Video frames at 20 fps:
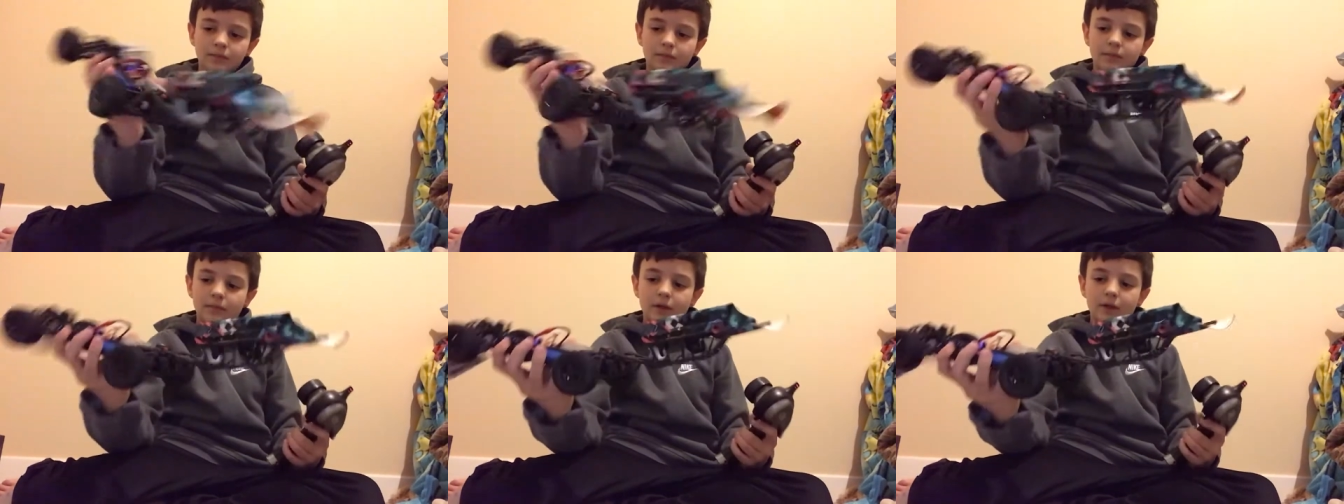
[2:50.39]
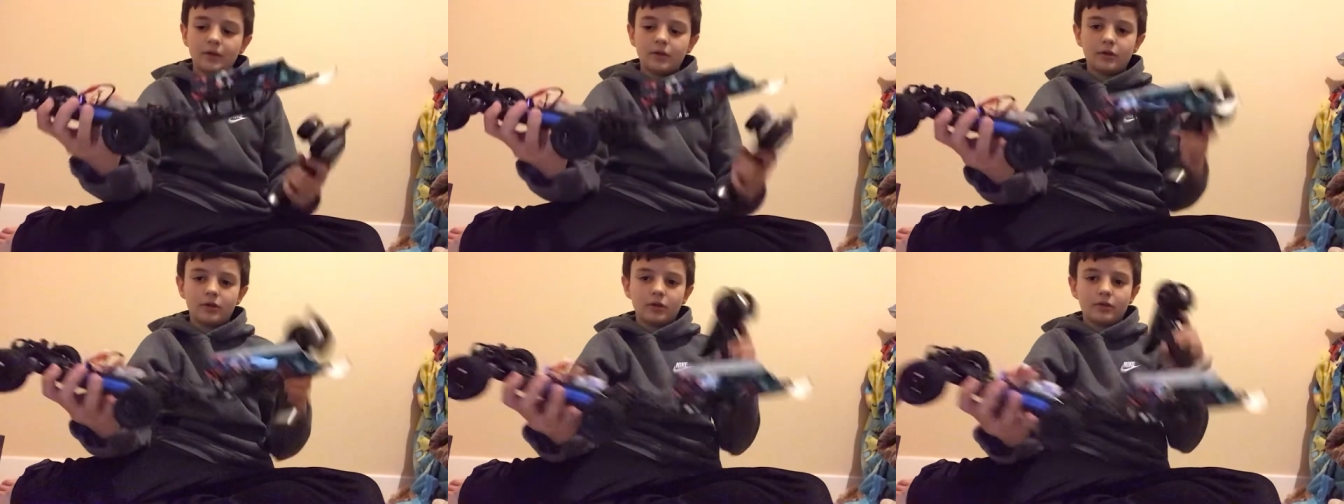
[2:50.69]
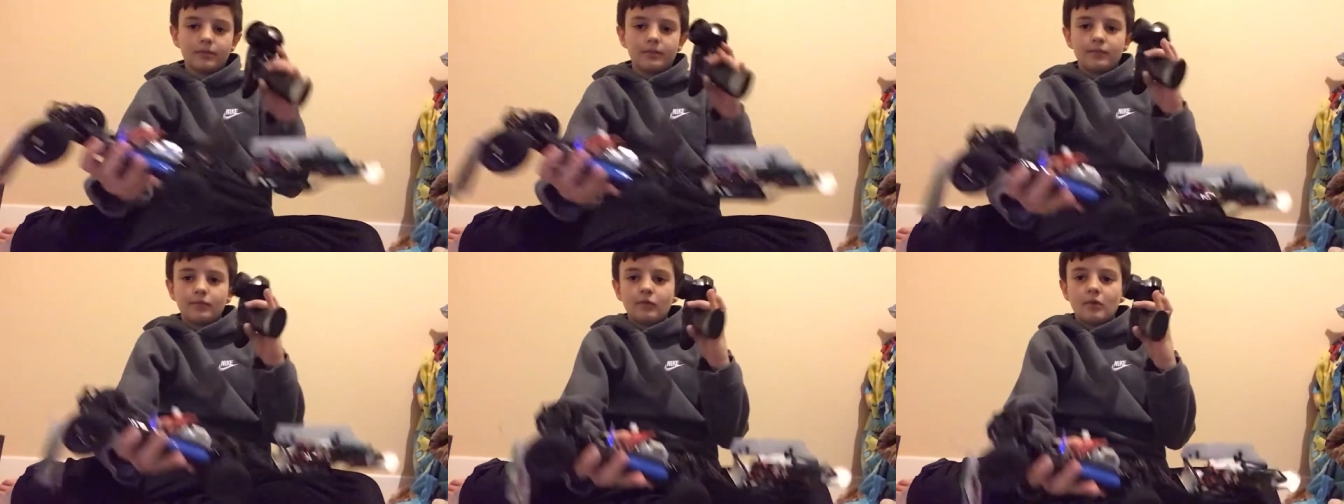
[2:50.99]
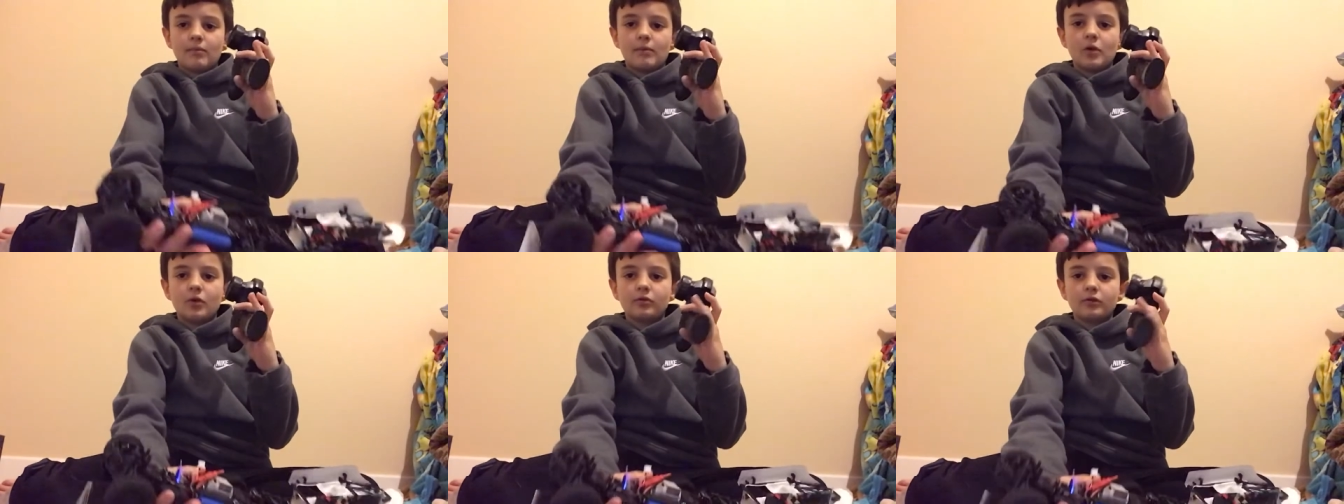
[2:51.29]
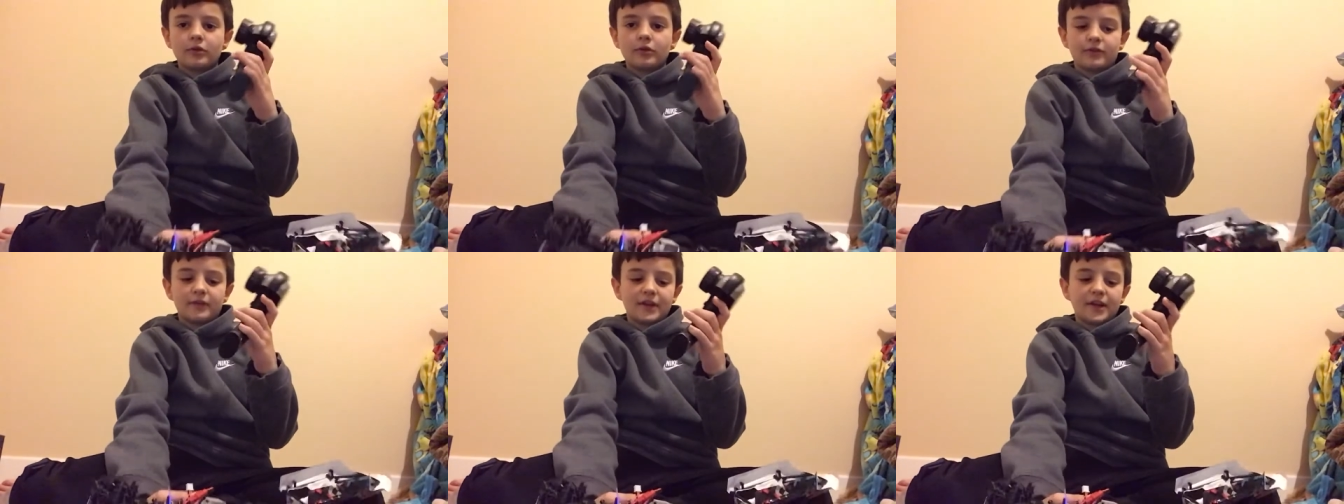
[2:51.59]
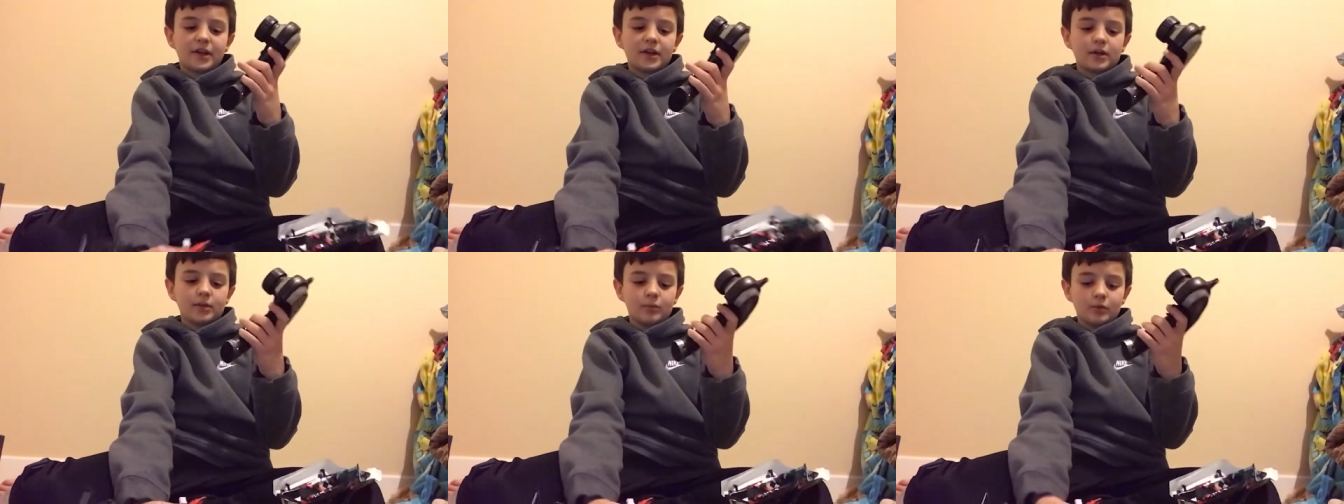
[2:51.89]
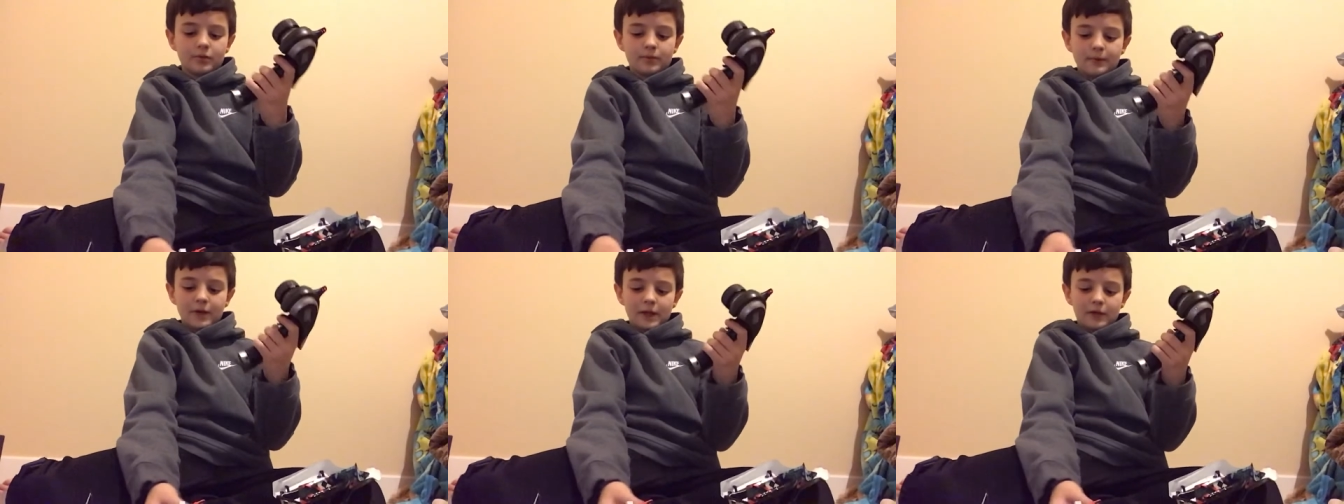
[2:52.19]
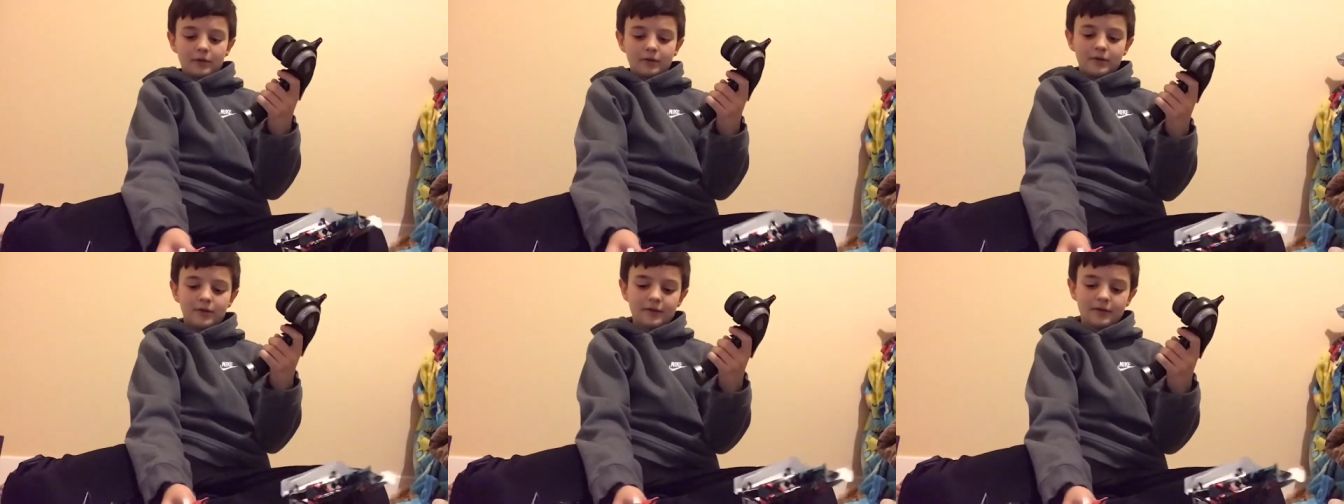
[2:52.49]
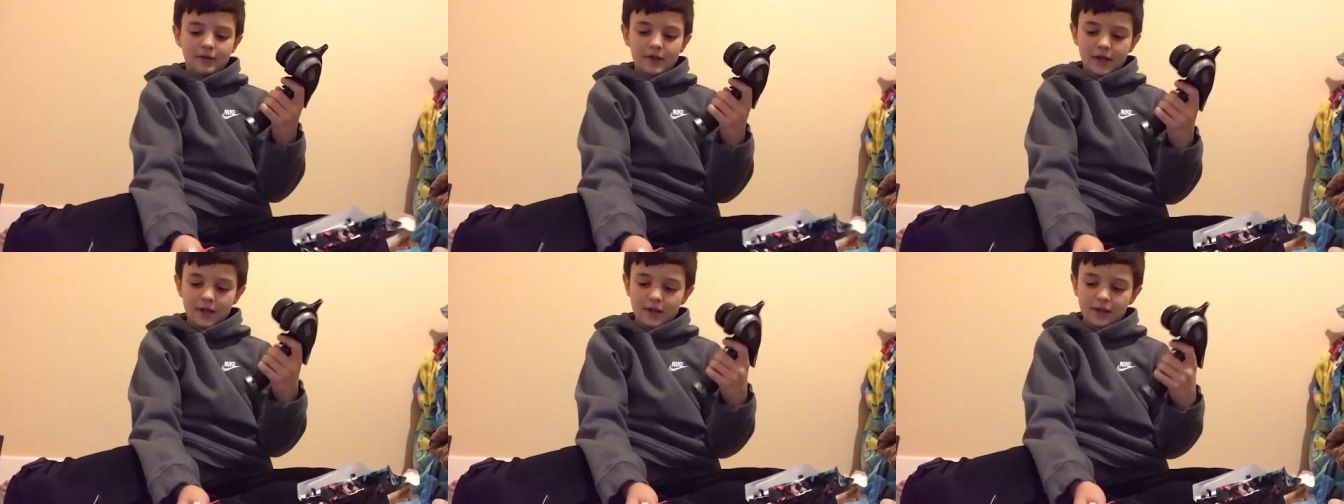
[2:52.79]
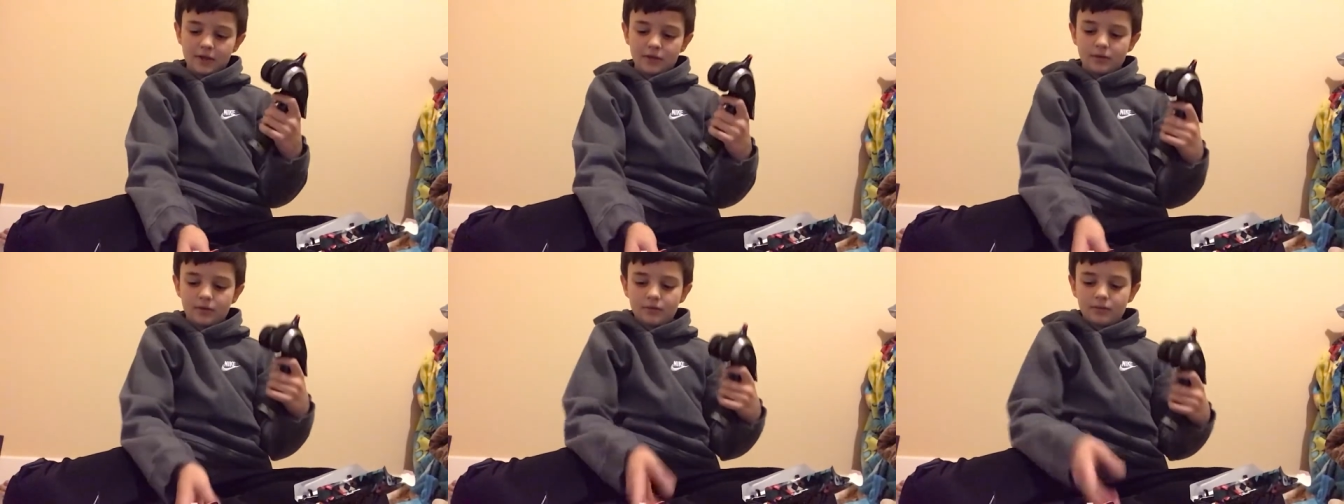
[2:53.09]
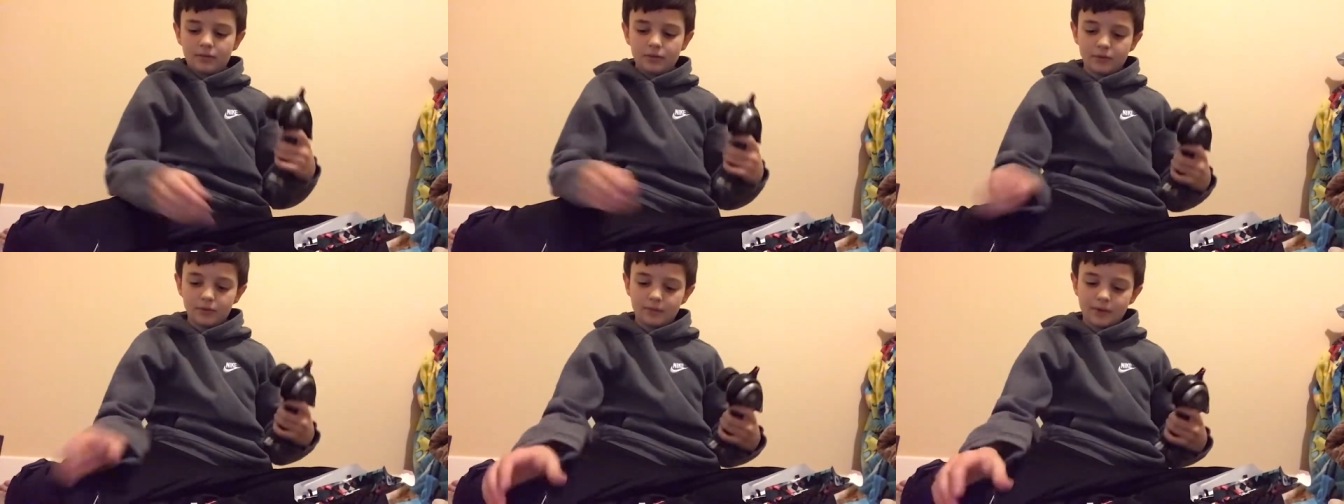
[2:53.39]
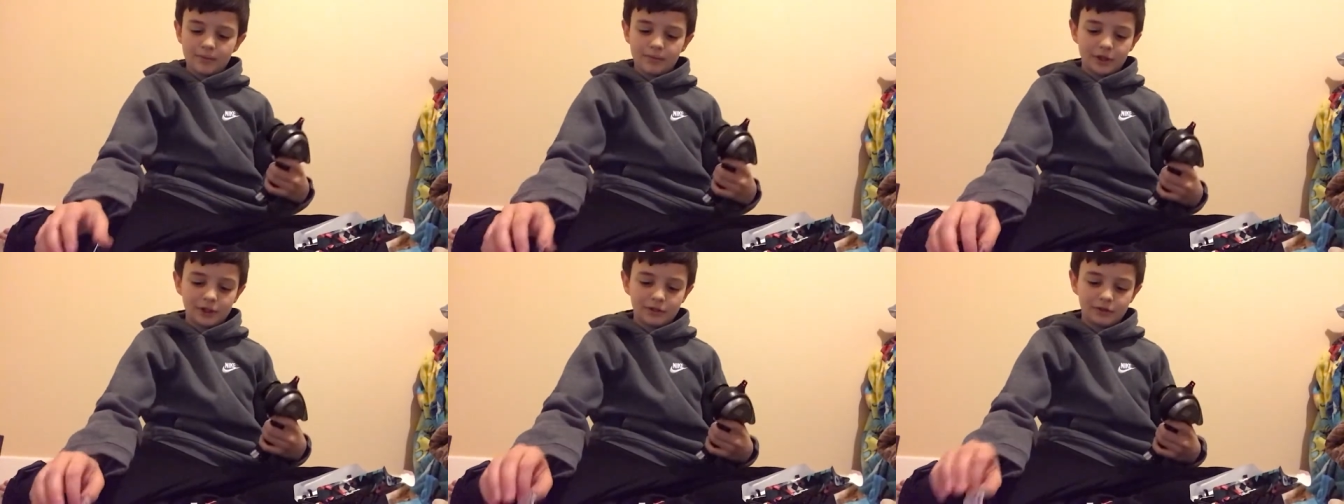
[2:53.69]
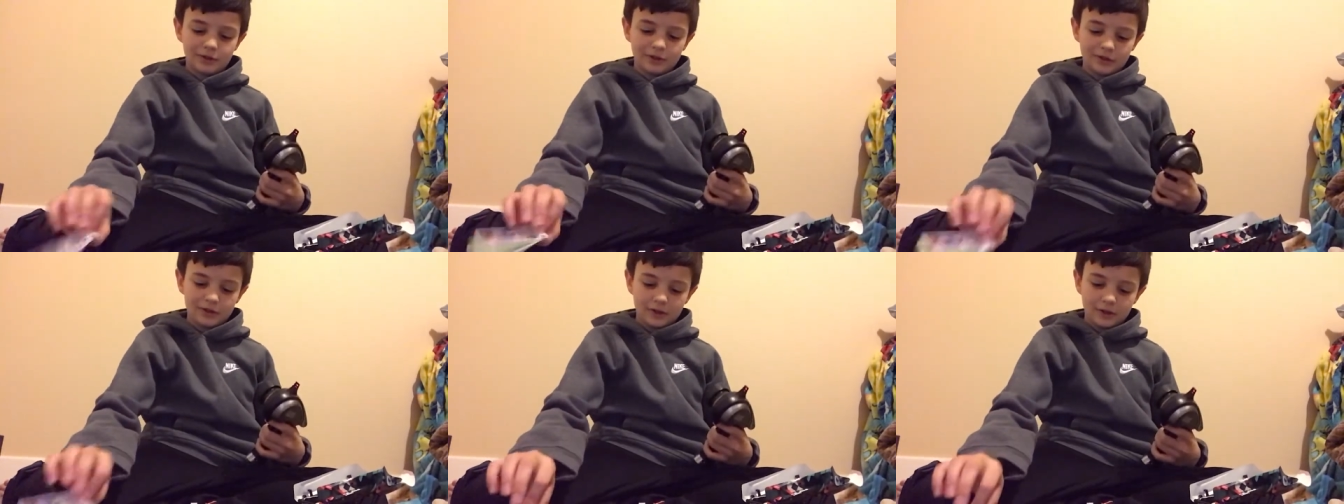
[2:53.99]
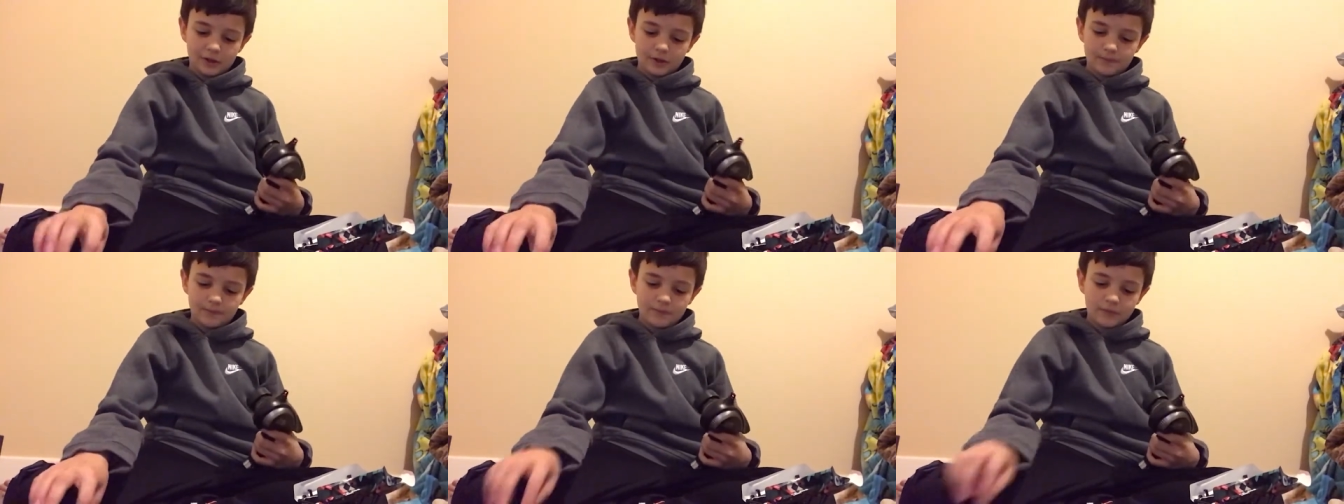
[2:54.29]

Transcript: my your remote does not come with batteries. I put my batteries in there.